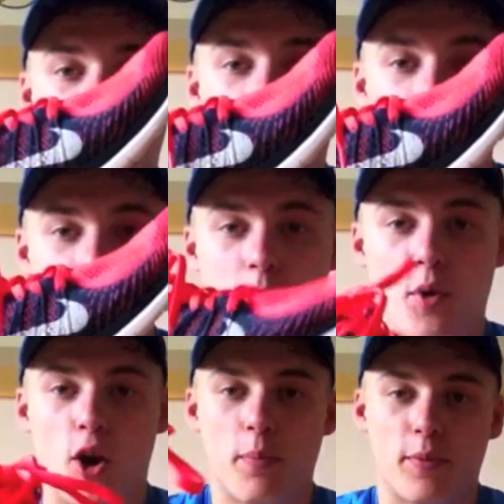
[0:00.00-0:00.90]
Another
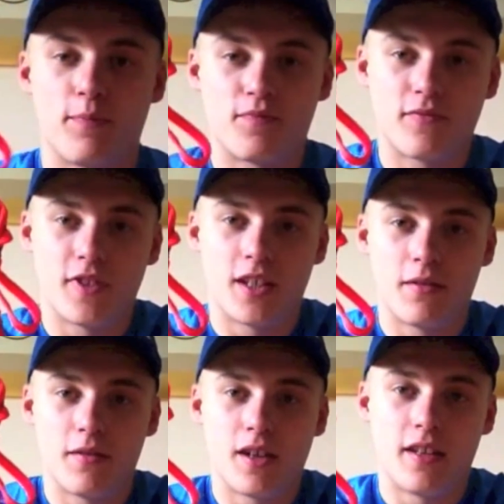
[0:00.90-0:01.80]
prop,
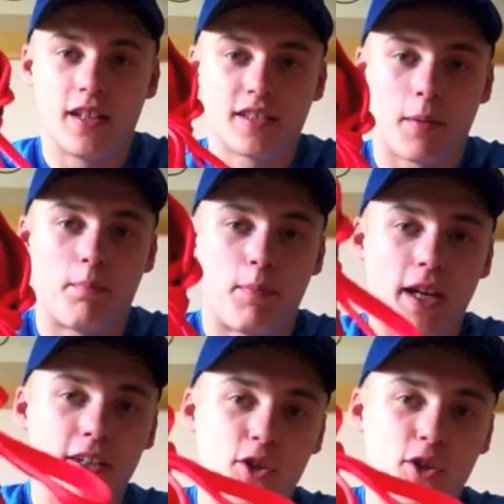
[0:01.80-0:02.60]
this is a pink